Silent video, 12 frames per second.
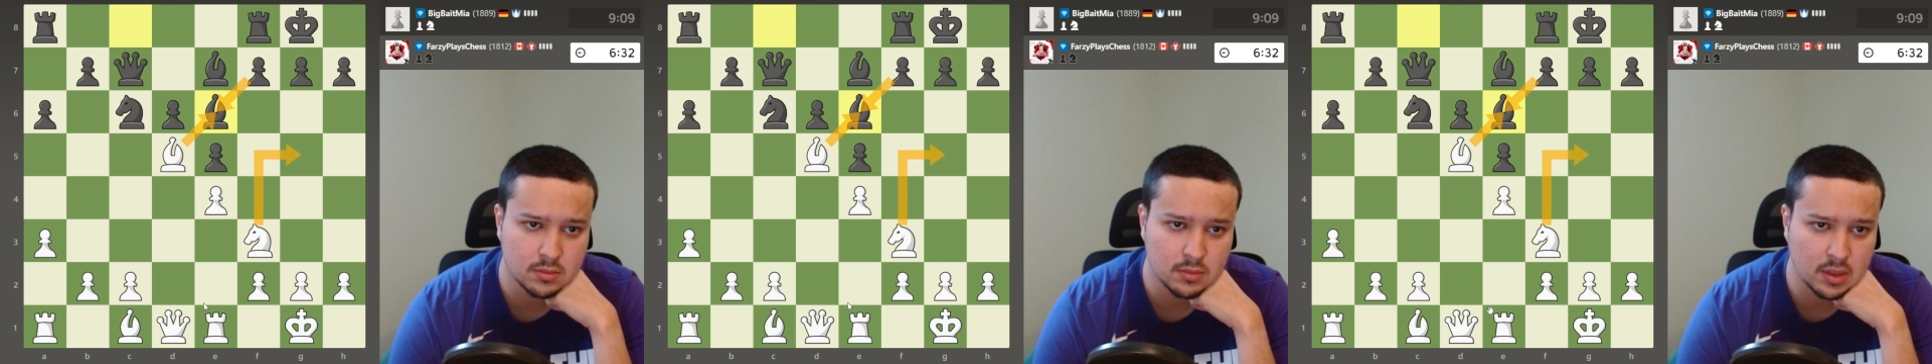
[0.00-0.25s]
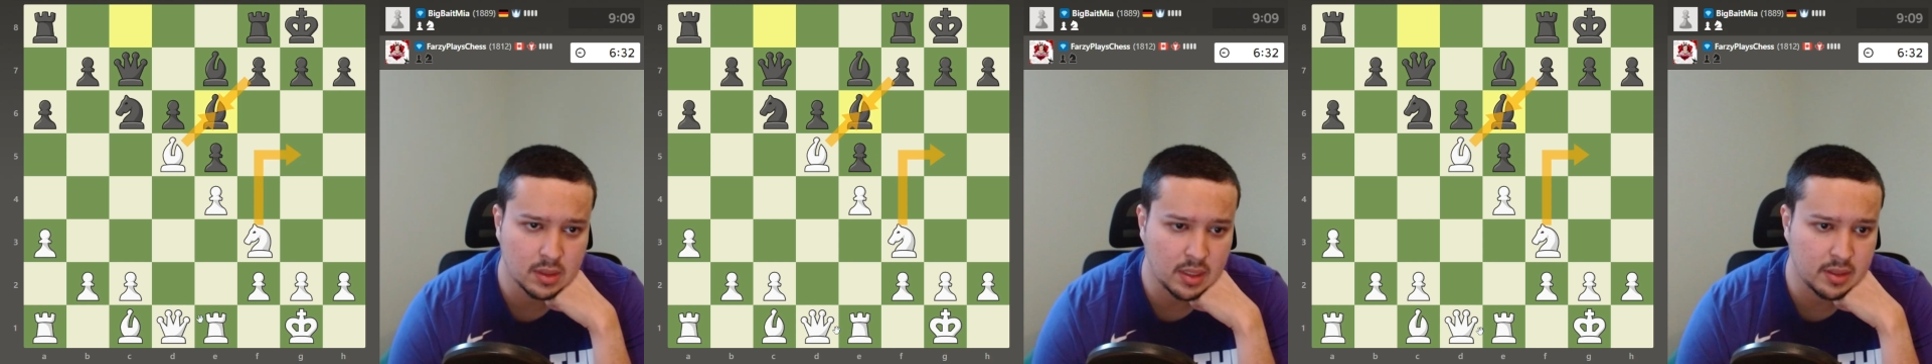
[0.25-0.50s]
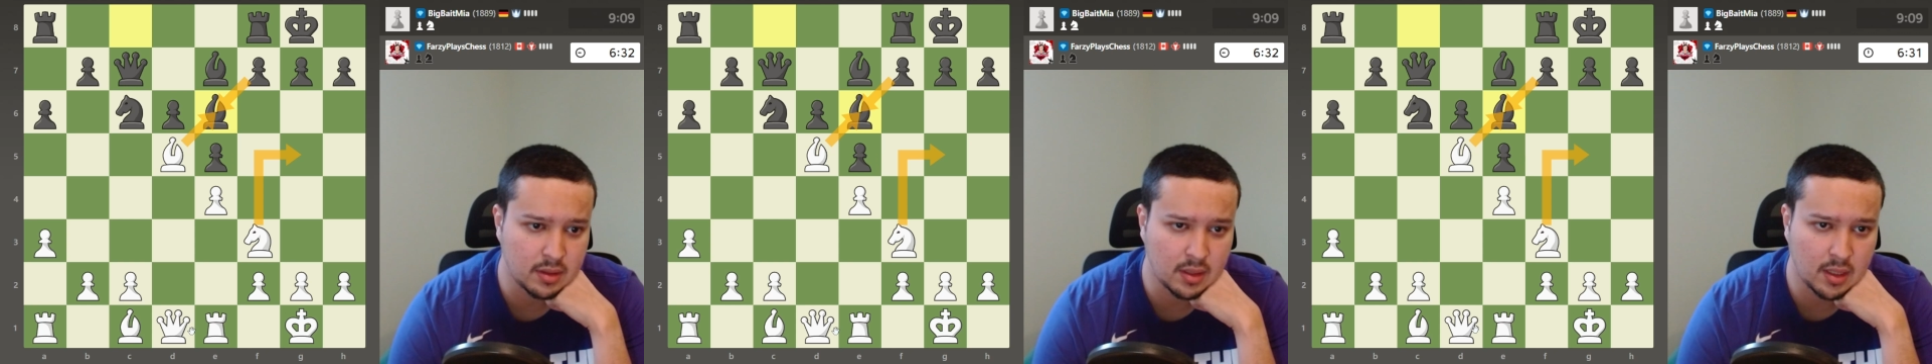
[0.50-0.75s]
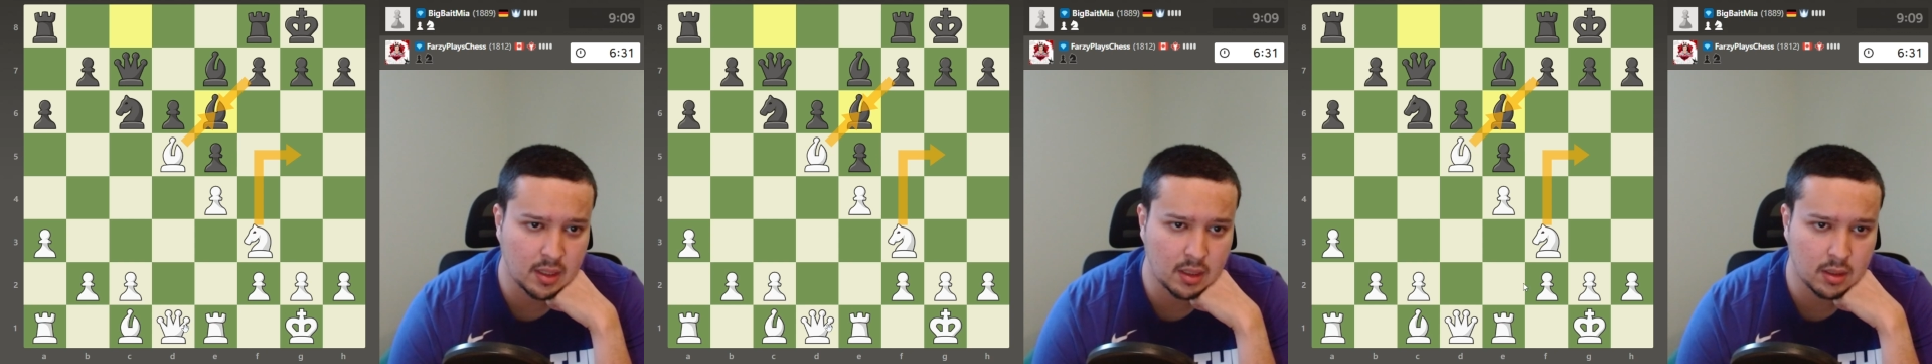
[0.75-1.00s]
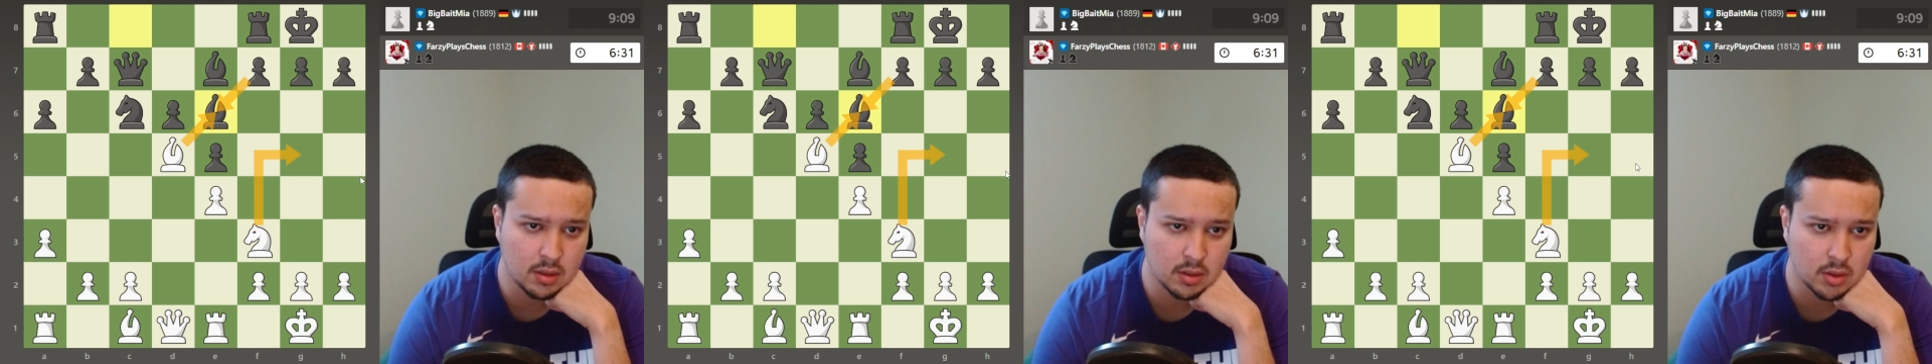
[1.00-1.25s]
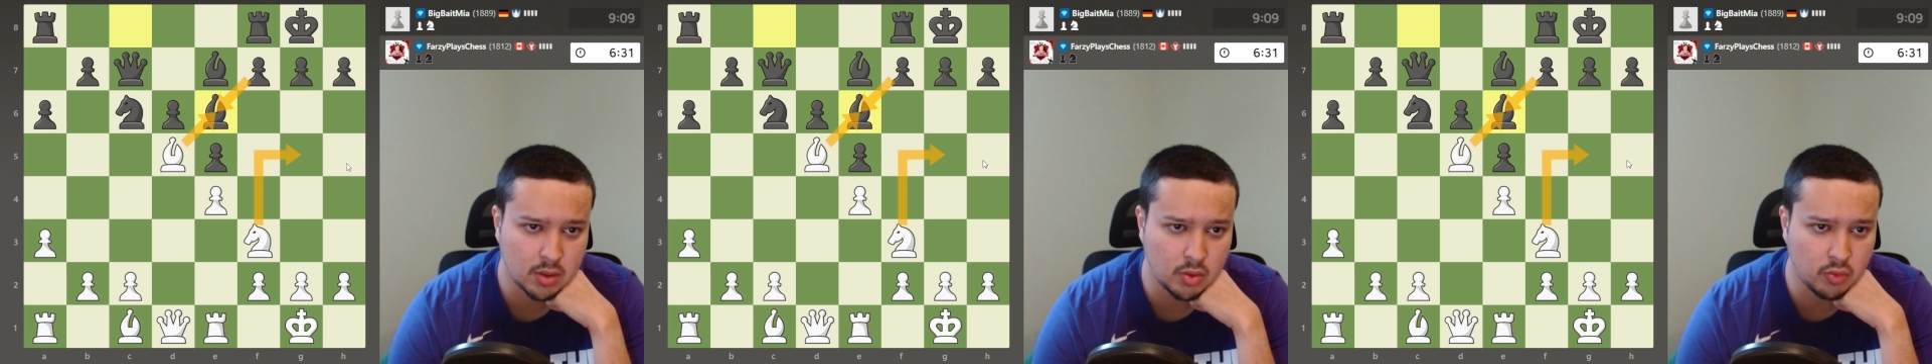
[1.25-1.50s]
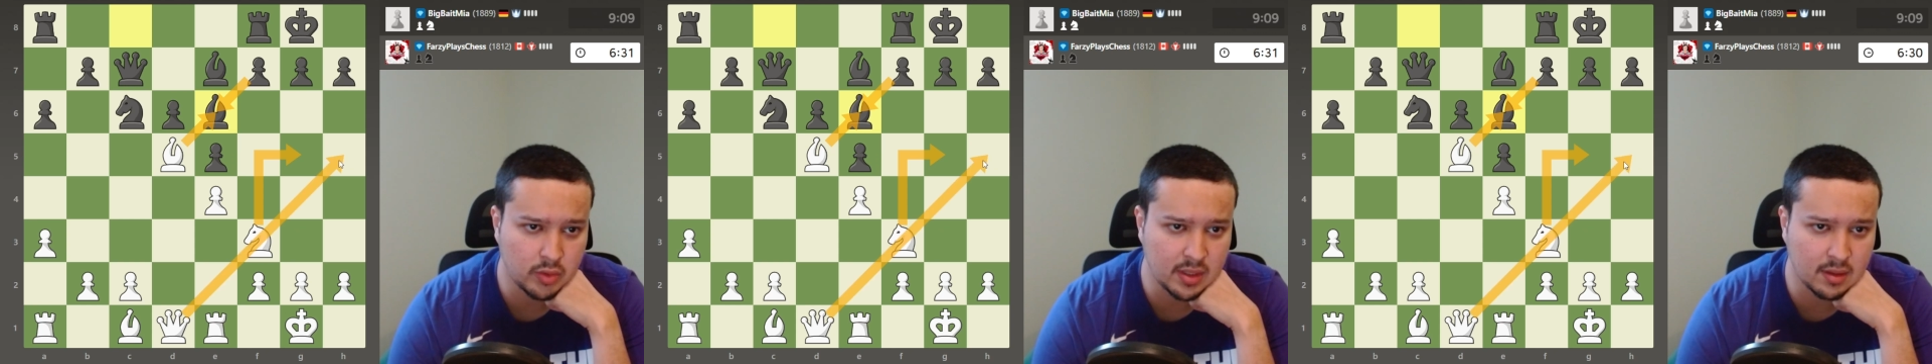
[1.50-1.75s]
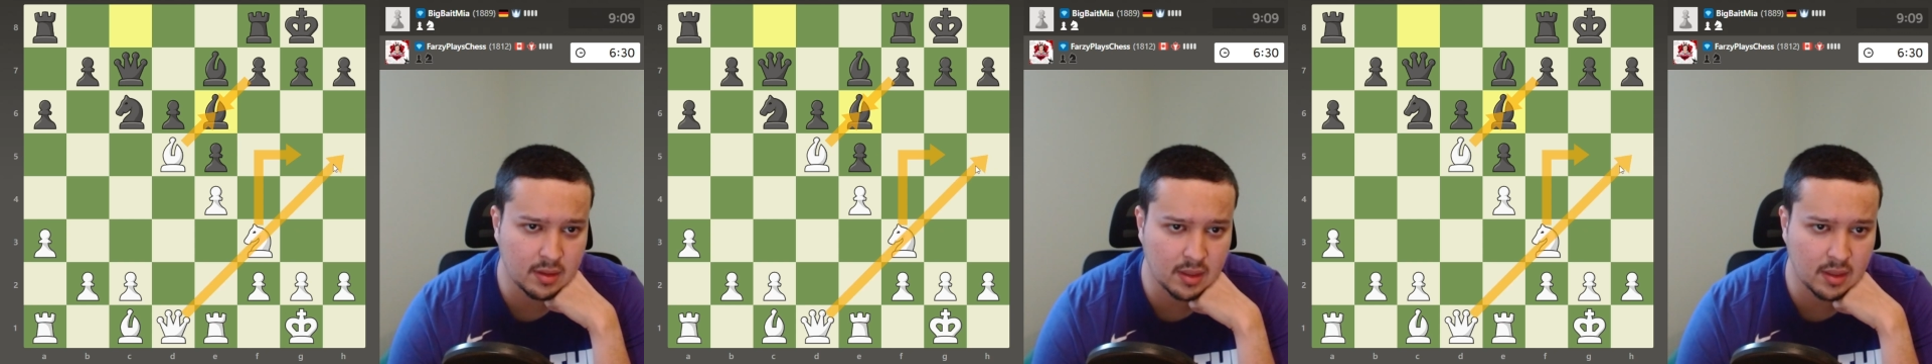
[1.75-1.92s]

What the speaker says: Knight there, queen